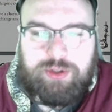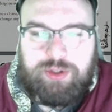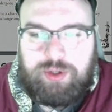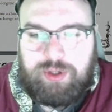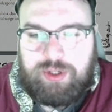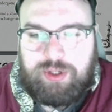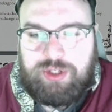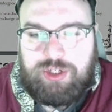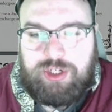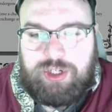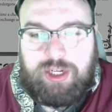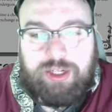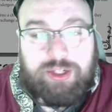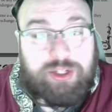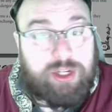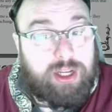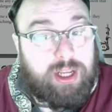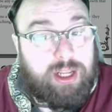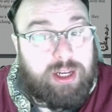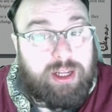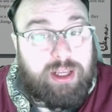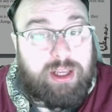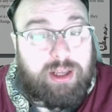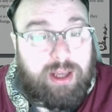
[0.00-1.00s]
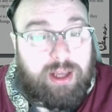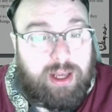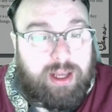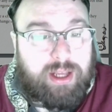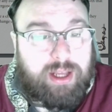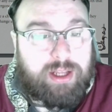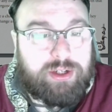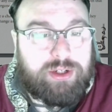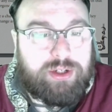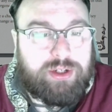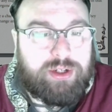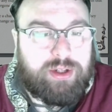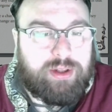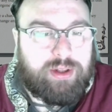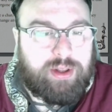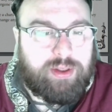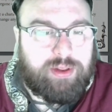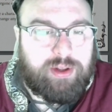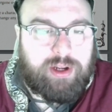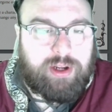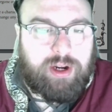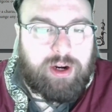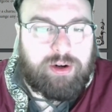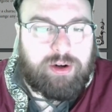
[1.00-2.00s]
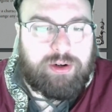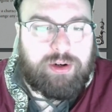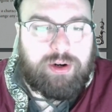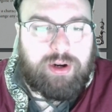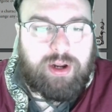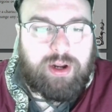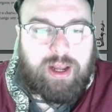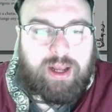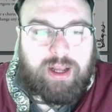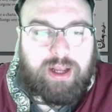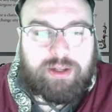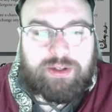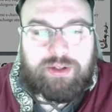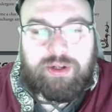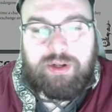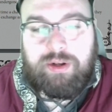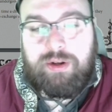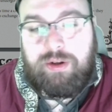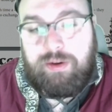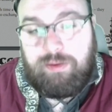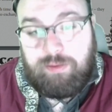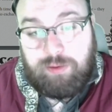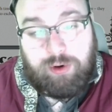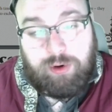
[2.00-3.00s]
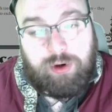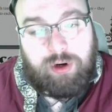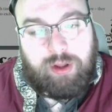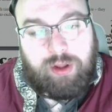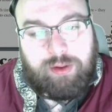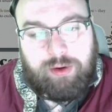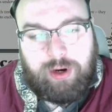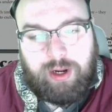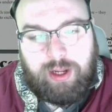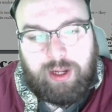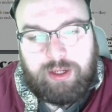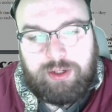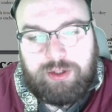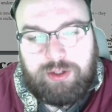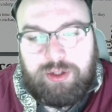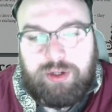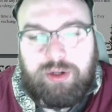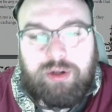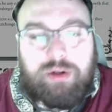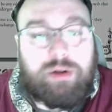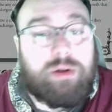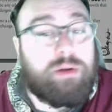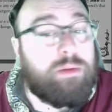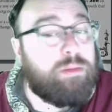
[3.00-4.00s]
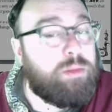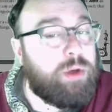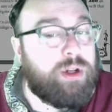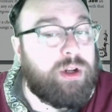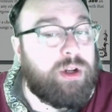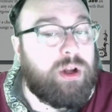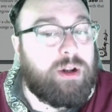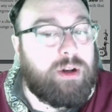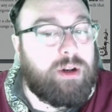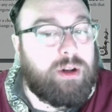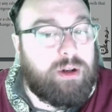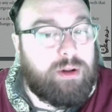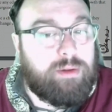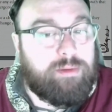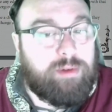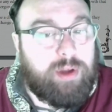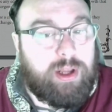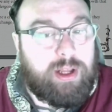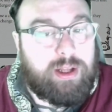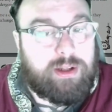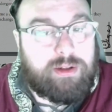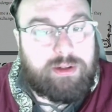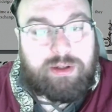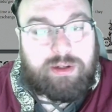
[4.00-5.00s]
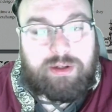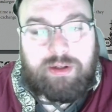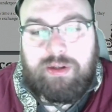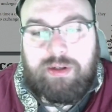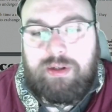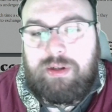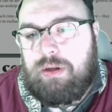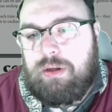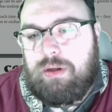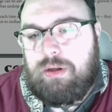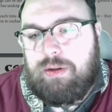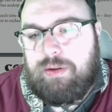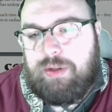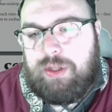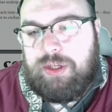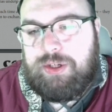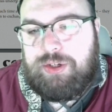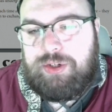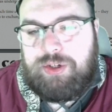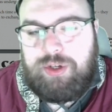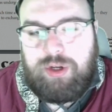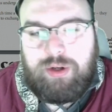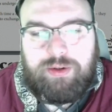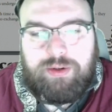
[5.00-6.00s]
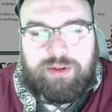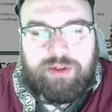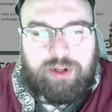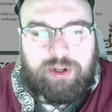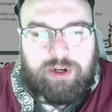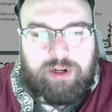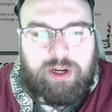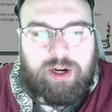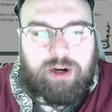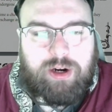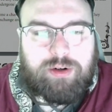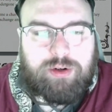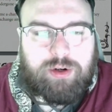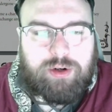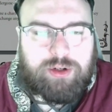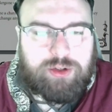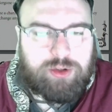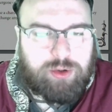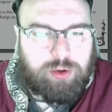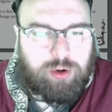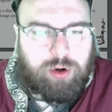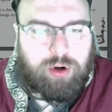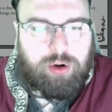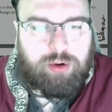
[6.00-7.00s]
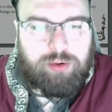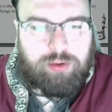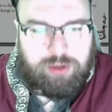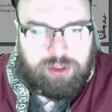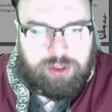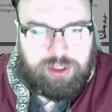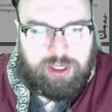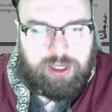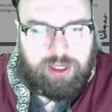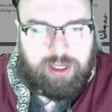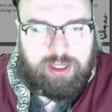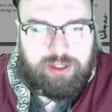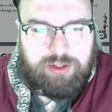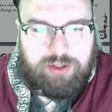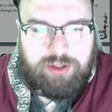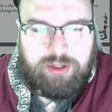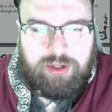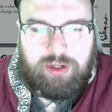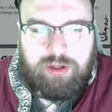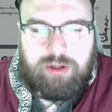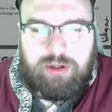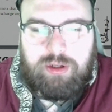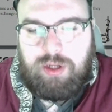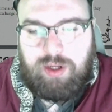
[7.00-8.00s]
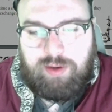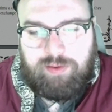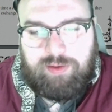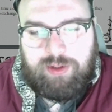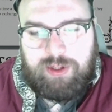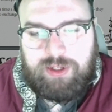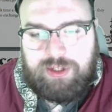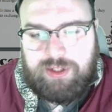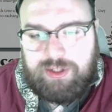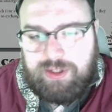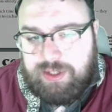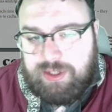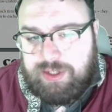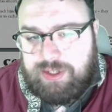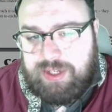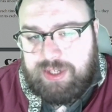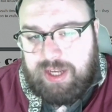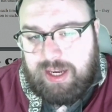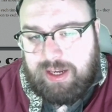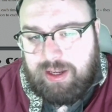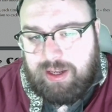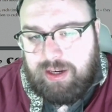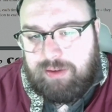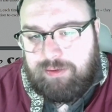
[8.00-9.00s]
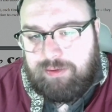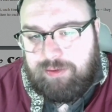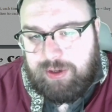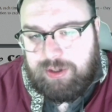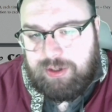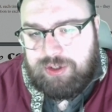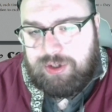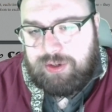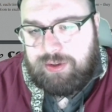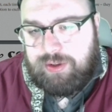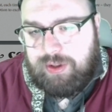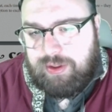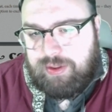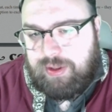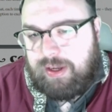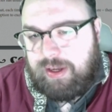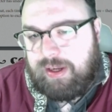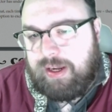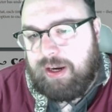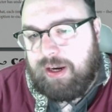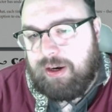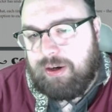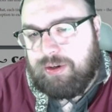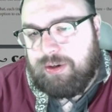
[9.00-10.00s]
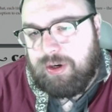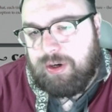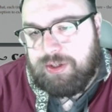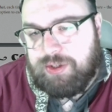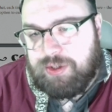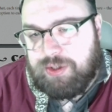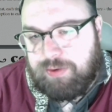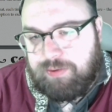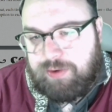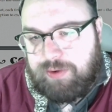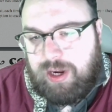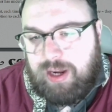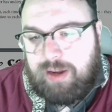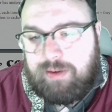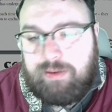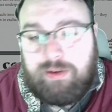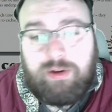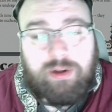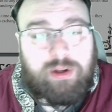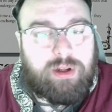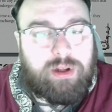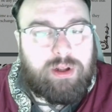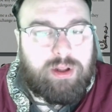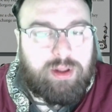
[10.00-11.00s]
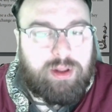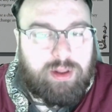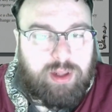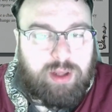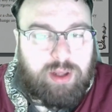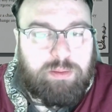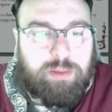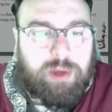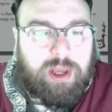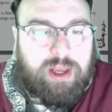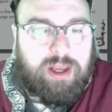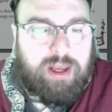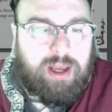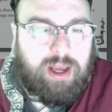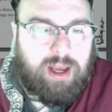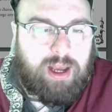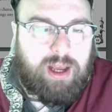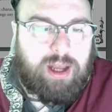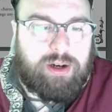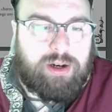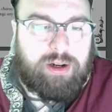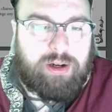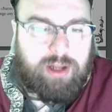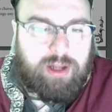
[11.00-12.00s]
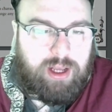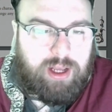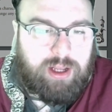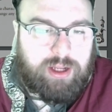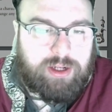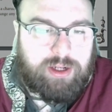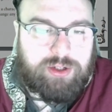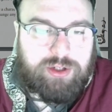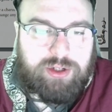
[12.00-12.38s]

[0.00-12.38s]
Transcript: to exchange any edge that the character has for another edge, but not in advance. This shows that a character has grown or changed. If this is the second adventure that that character has survived, they may add an edge.